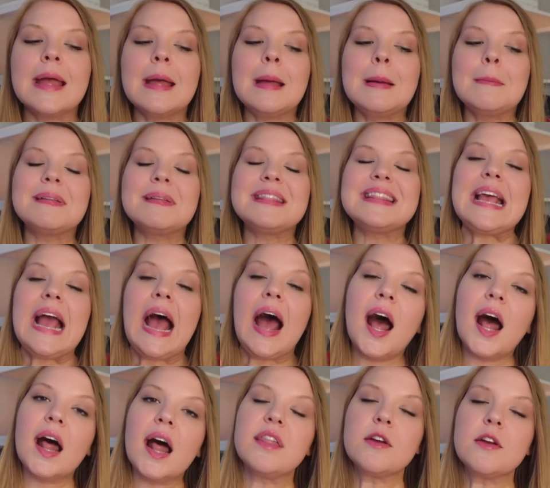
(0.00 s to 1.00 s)
But the
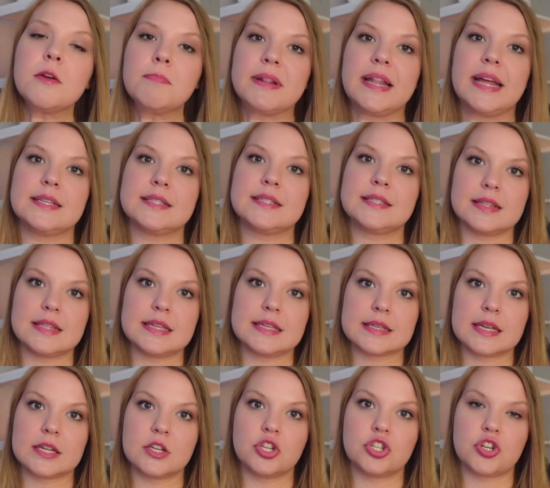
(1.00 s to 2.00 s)
other place that
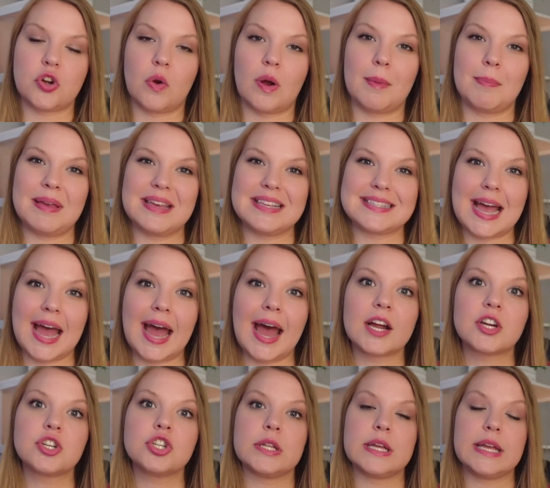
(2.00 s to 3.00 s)
this can show up is
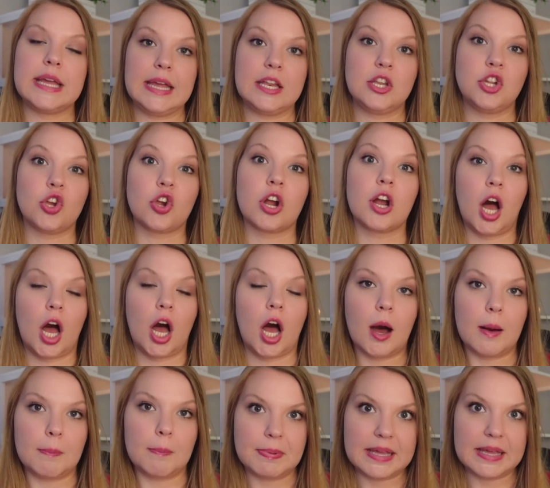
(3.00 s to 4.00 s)
actually in your
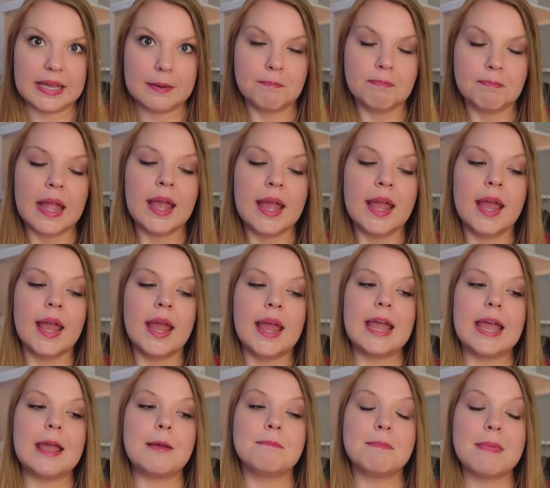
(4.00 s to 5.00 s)
copy.
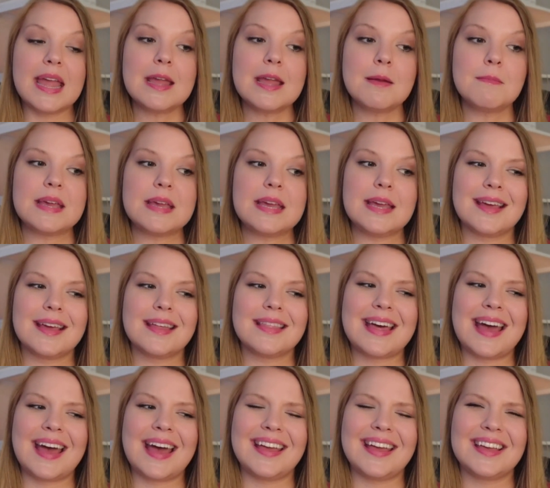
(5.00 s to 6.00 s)
It may be
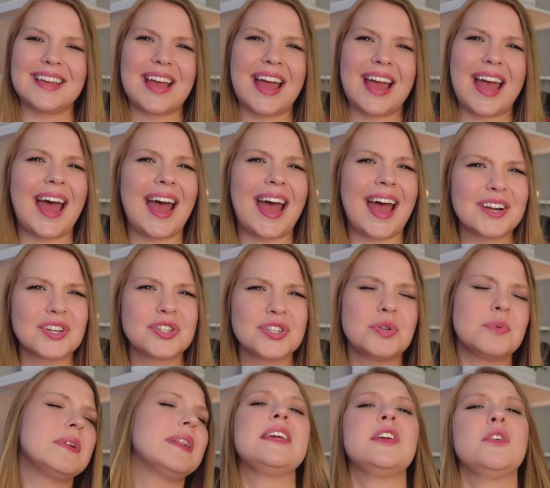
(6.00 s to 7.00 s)
that
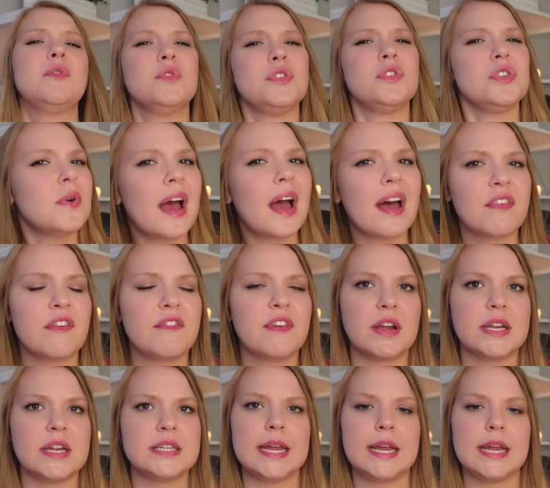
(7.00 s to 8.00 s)
actually you do have a
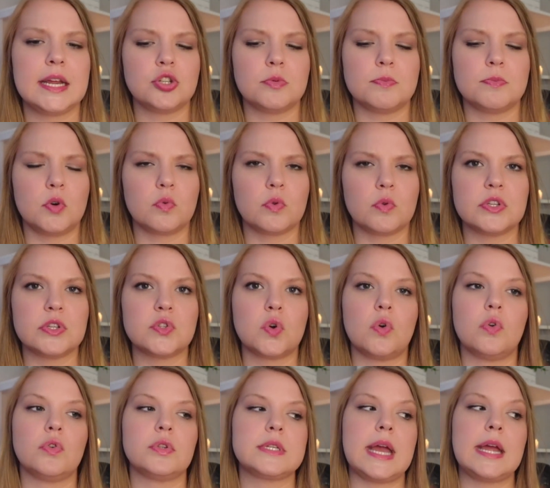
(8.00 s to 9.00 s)
very tangible
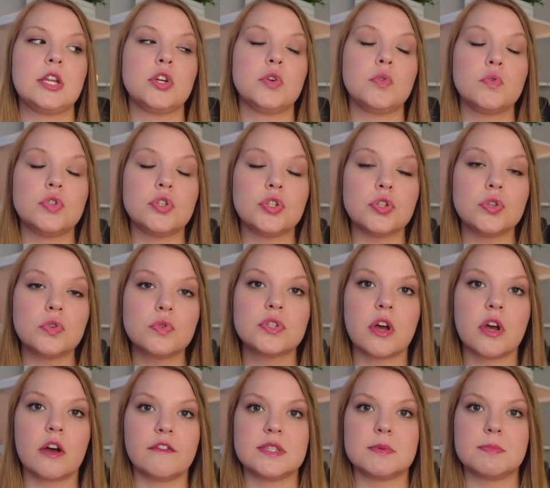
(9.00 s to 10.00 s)
result and you do
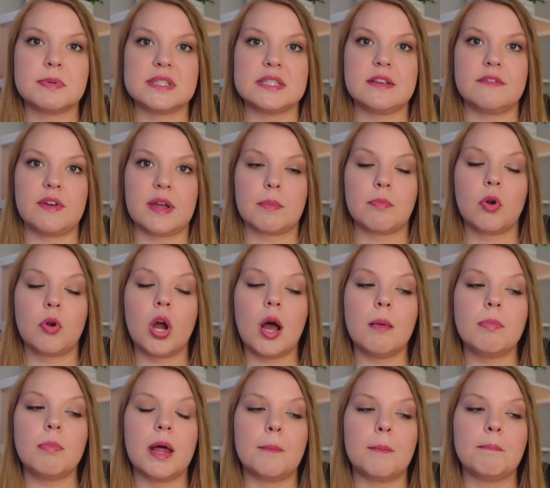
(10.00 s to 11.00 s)
solve a specific
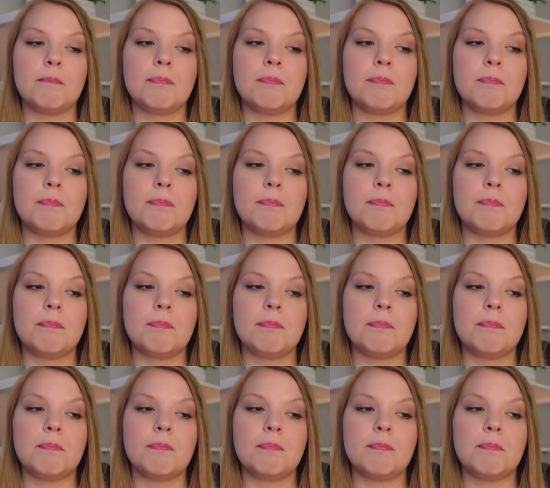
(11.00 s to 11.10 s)
problem,